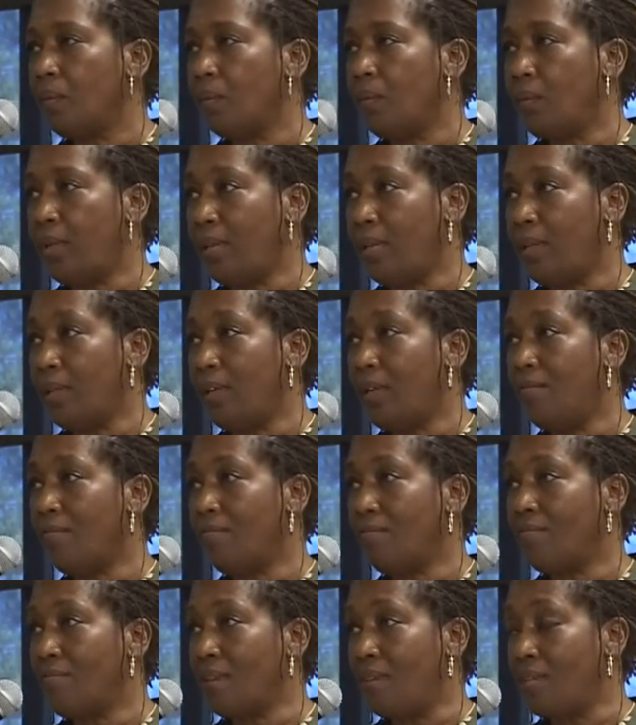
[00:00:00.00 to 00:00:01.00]
we
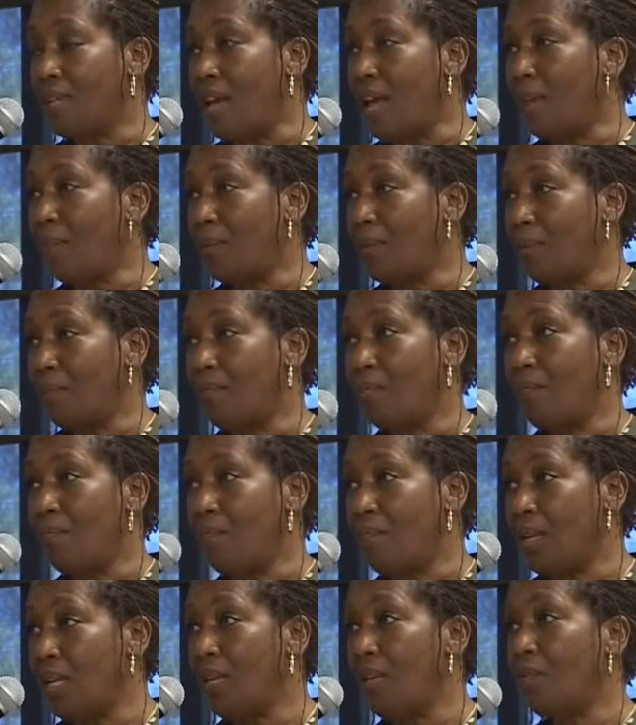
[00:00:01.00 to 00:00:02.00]
adopted
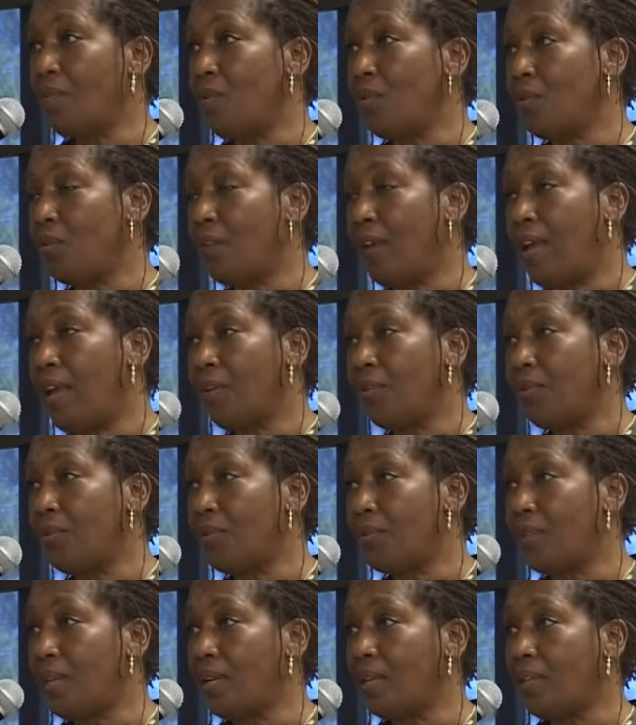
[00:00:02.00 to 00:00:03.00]
many of those
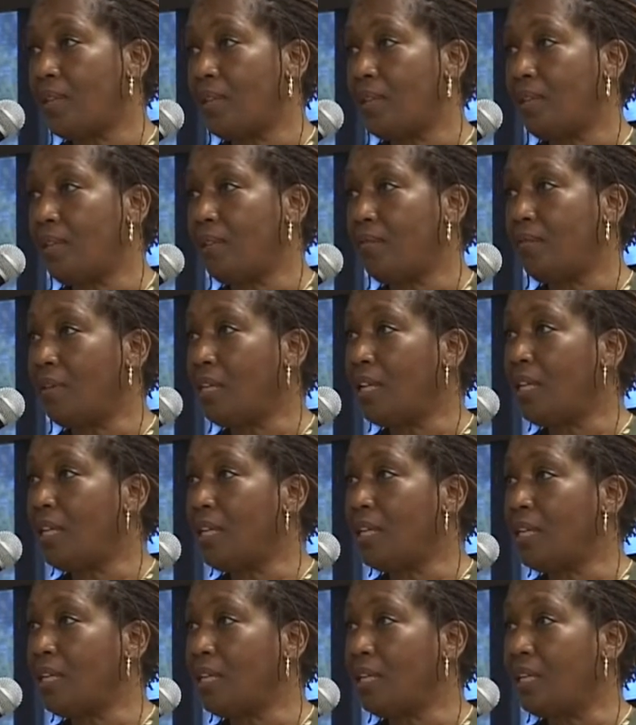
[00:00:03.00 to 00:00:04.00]
values that he
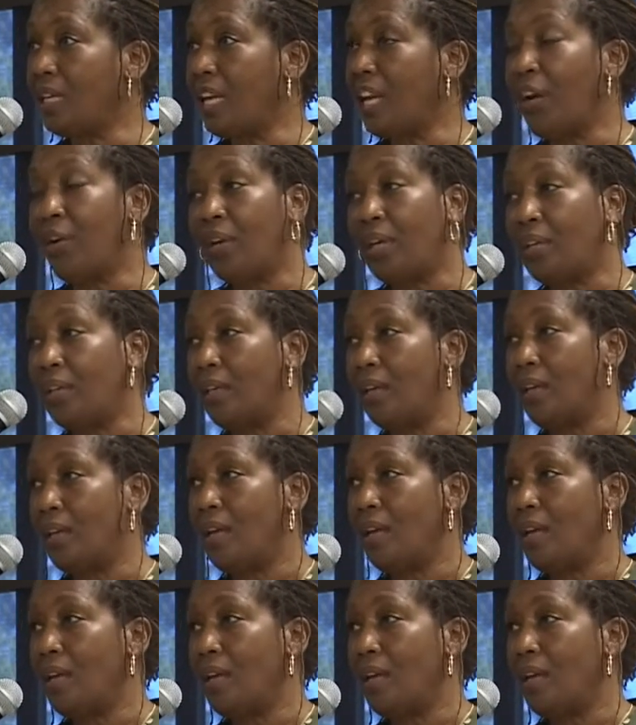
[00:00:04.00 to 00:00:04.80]
he carried